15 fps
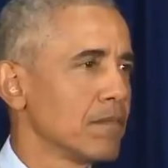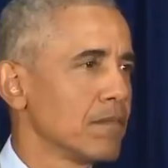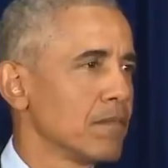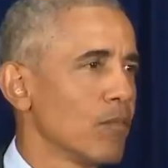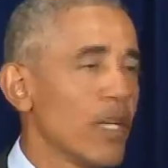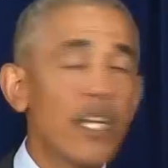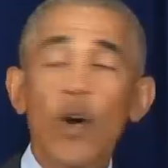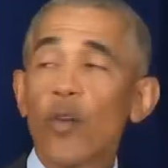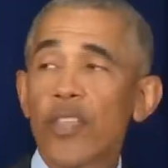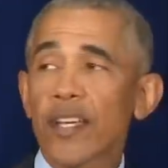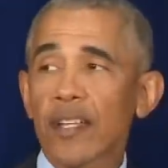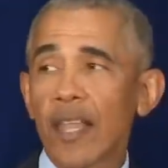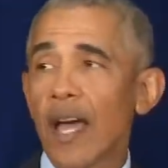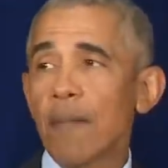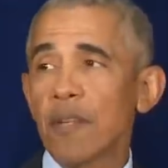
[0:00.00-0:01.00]
We know that
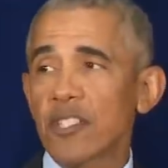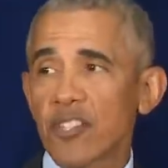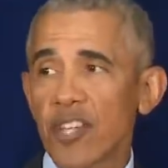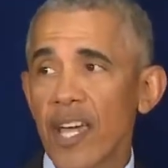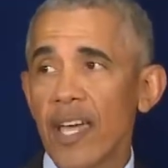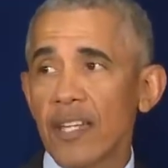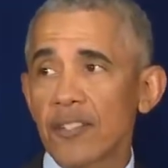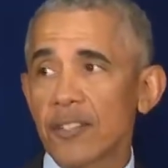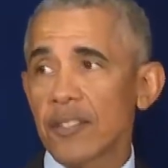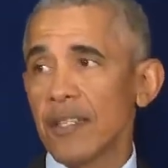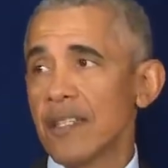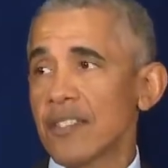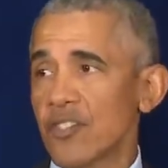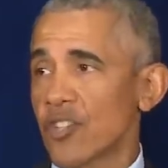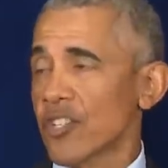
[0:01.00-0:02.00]
climate change
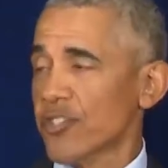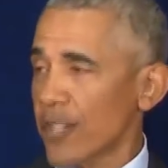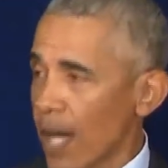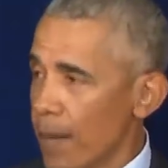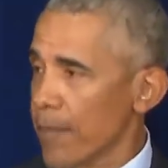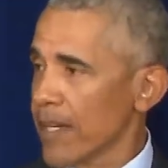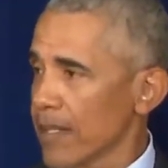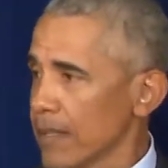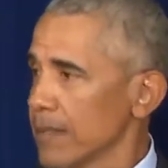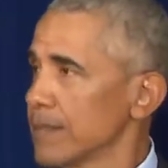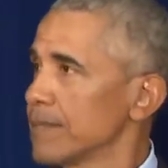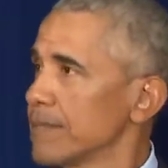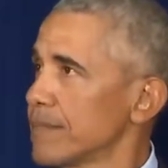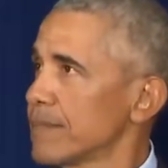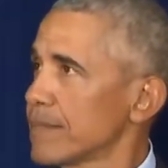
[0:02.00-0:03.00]
isn't just coming,
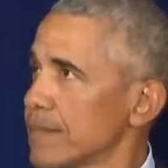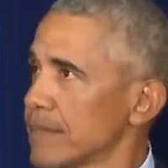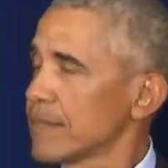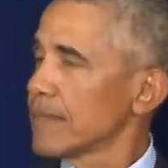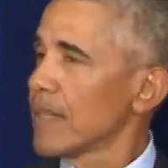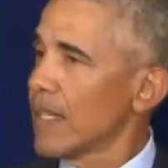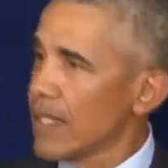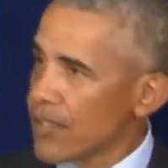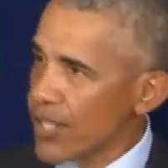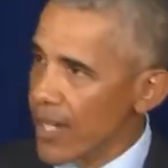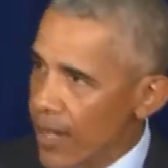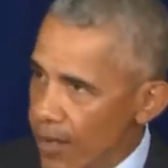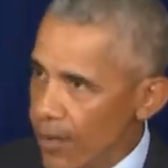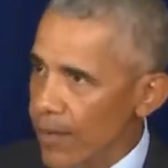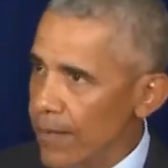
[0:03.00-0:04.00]
it is
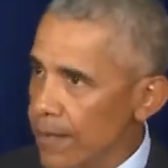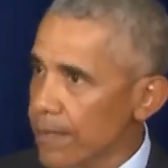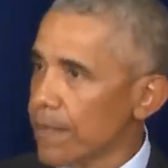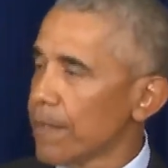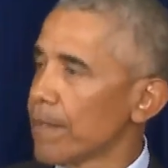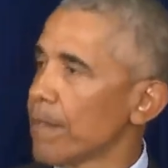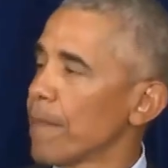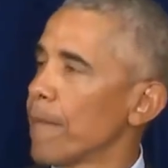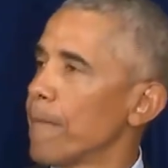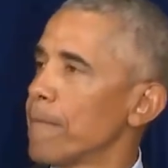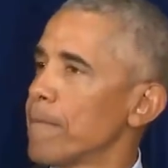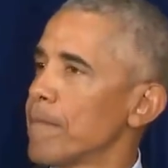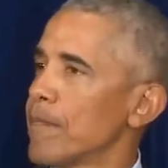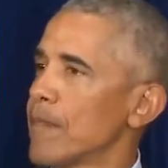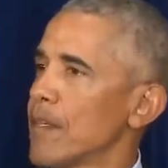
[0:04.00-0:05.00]
here.
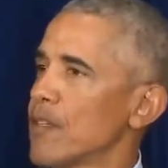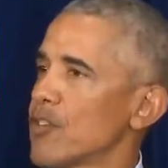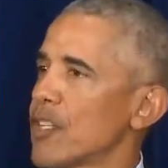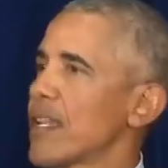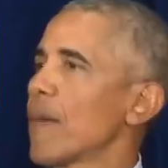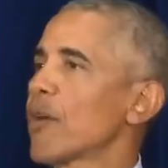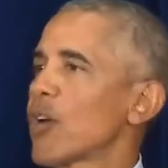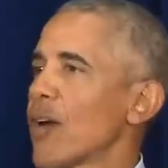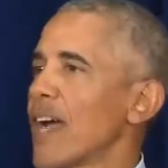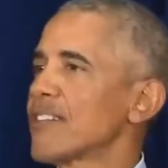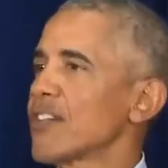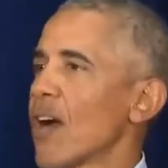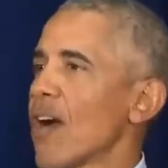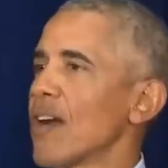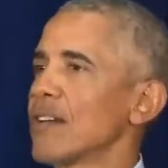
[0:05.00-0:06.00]
So Democrats
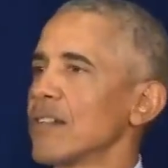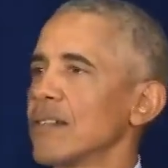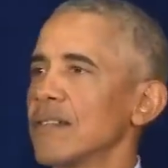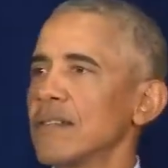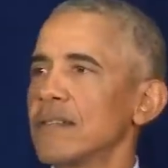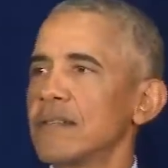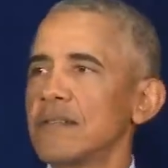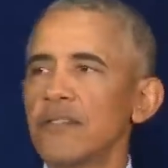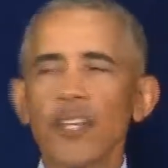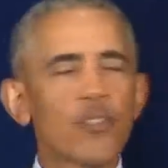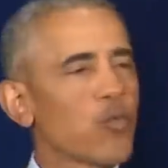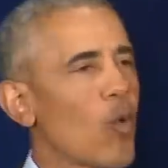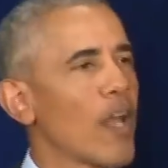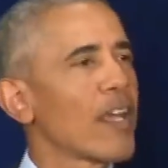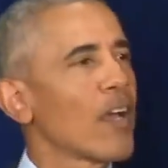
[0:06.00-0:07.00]
aren't just
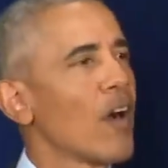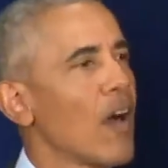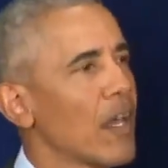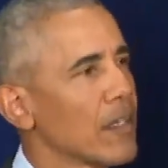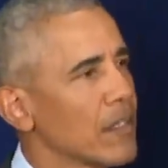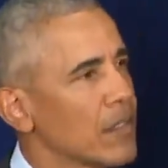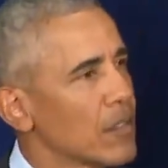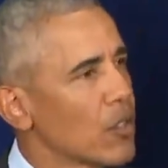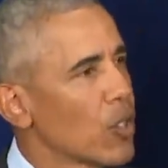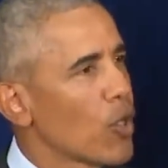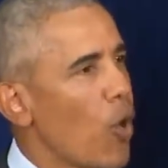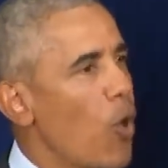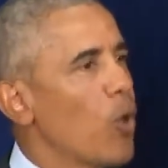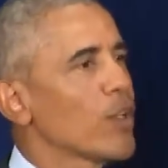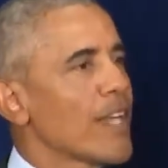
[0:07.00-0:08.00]
running on good
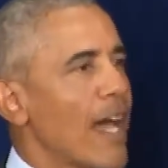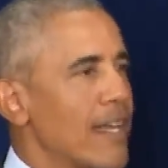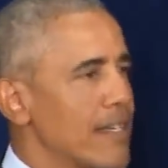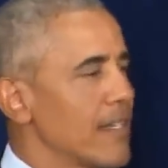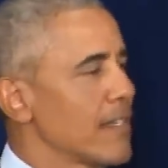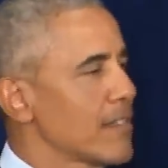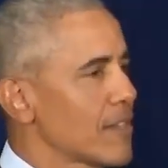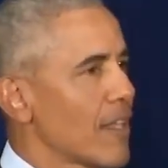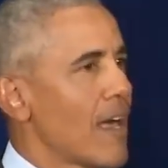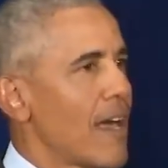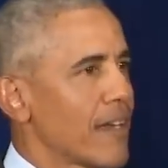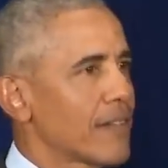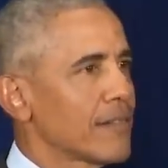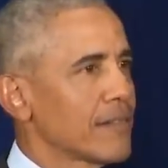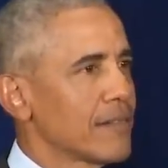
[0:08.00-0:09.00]
old ideas
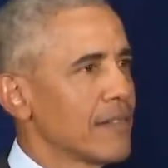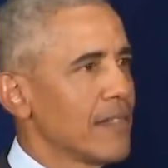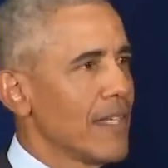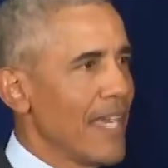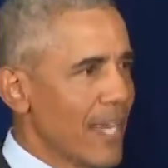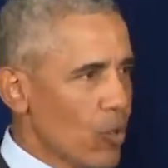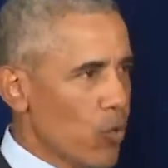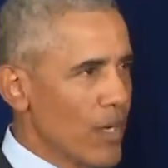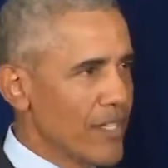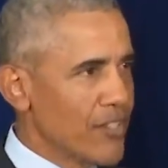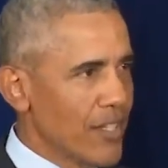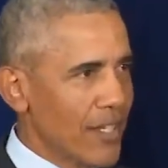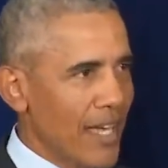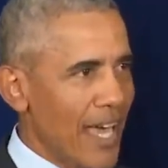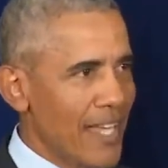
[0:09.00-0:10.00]
like
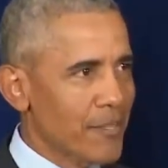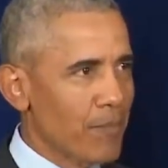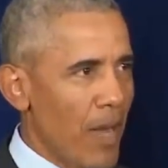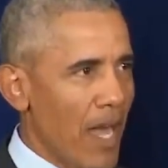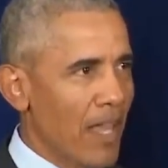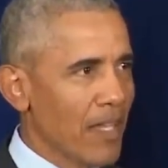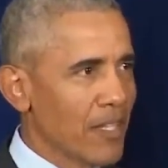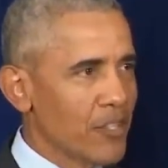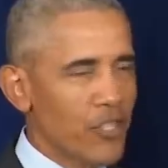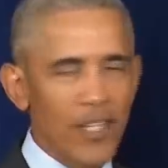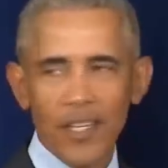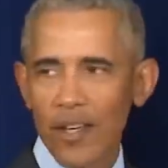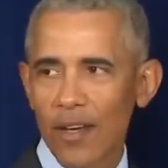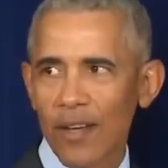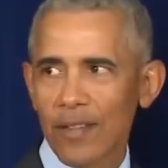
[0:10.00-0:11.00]
increasing gas mileage
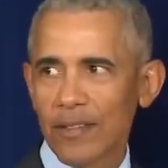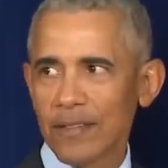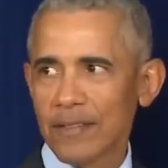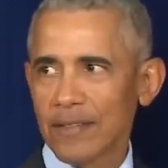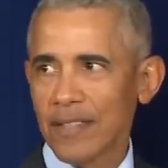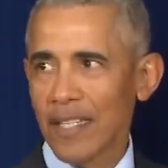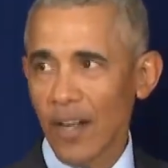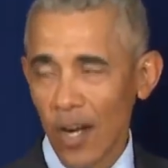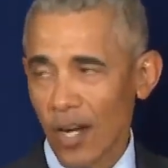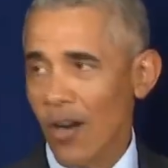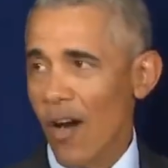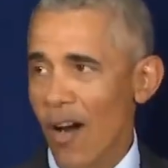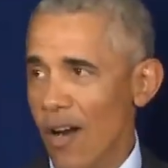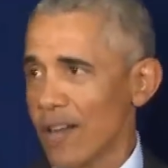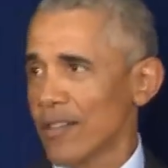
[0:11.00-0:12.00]
in our
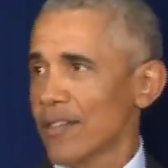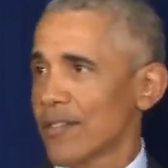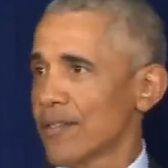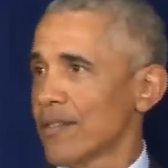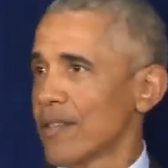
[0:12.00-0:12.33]
cars,